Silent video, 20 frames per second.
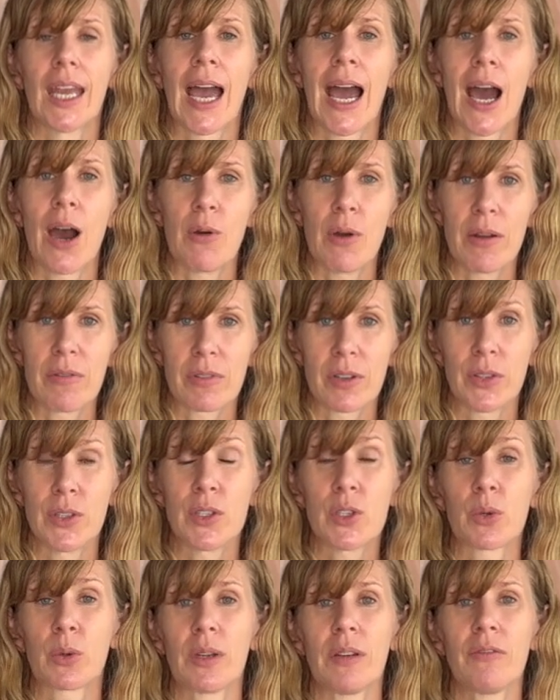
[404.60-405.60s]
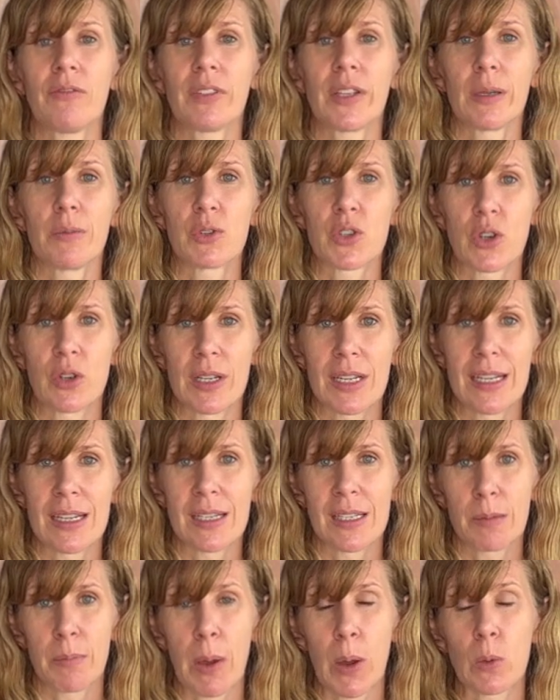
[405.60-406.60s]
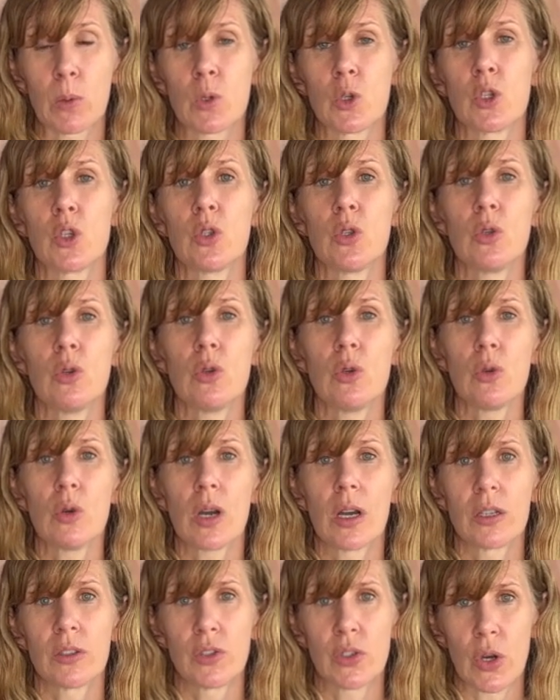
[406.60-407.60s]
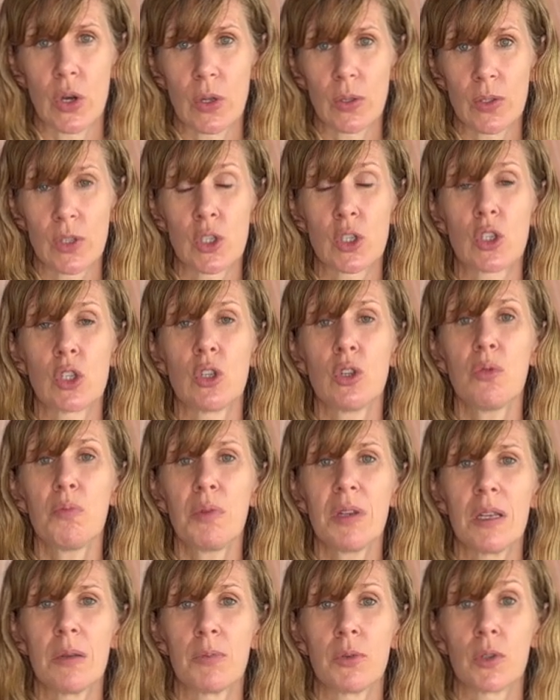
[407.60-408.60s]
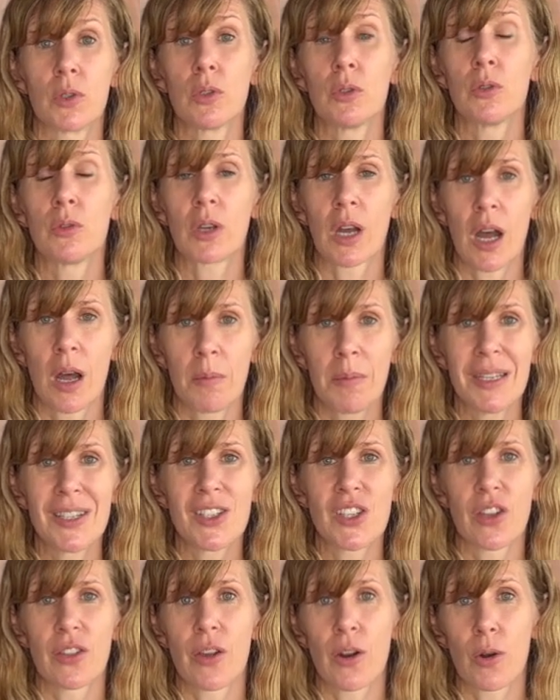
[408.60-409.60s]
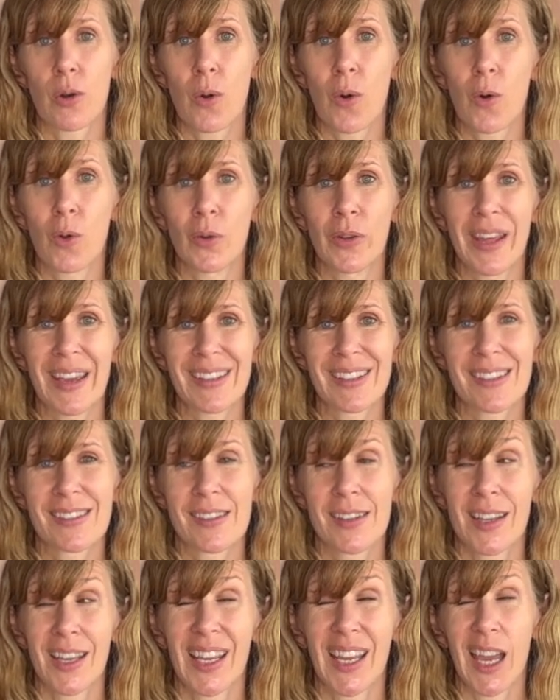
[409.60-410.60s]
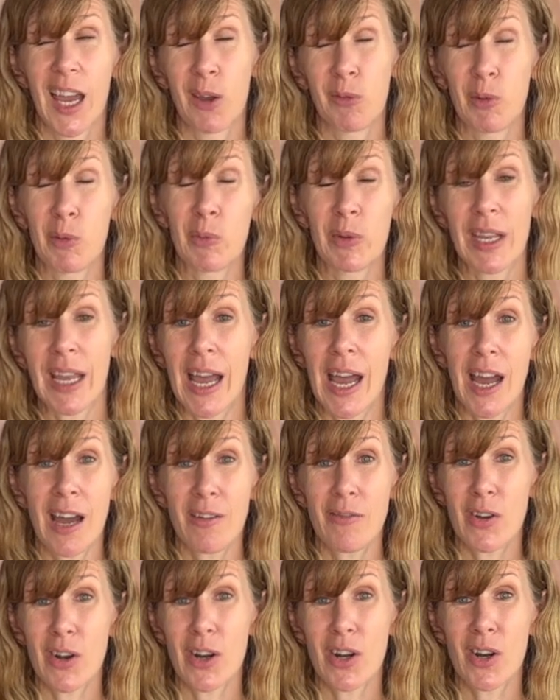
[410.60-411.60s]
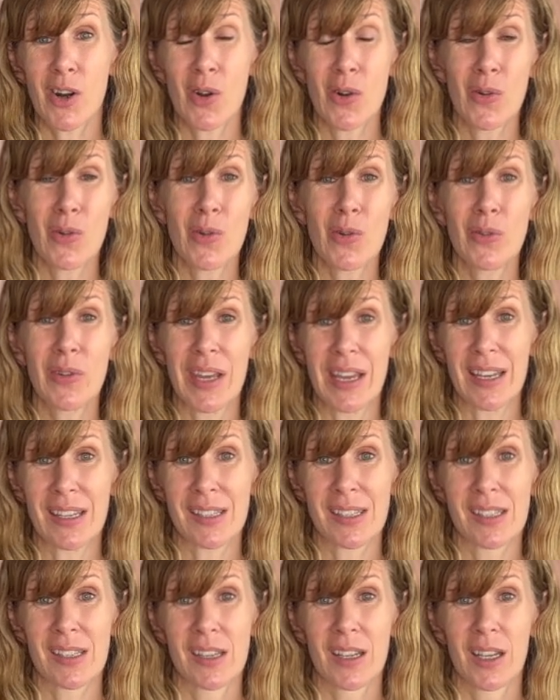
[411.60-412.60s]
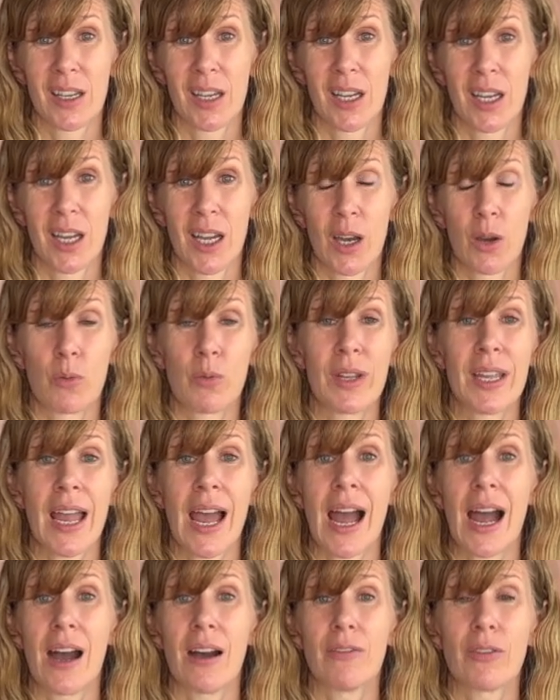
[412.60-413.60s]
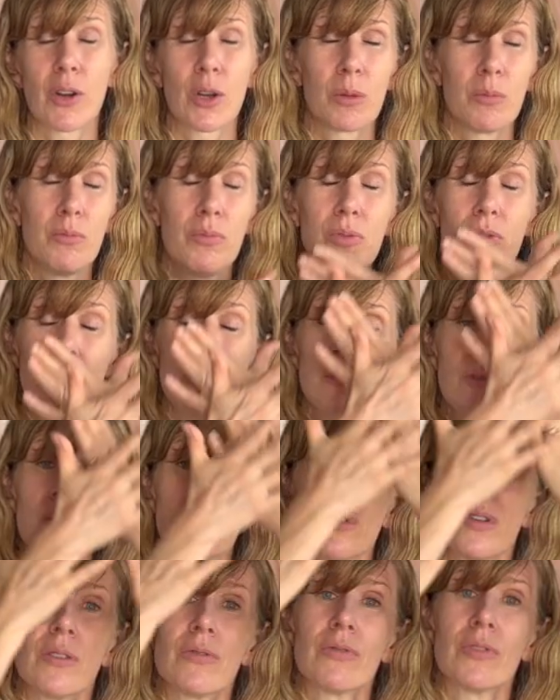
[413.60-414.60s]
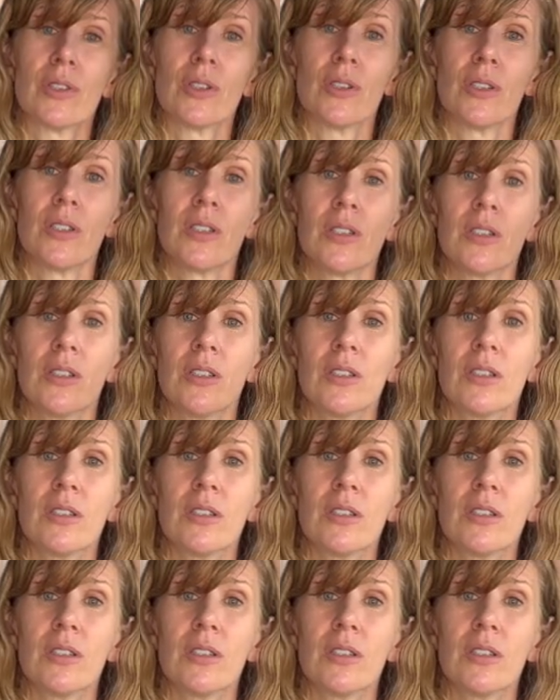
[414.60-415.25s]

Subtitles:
However, the twin flame journey is about two adults, two people who come into their wholeness. And when we have our wholeness, we have our beautiful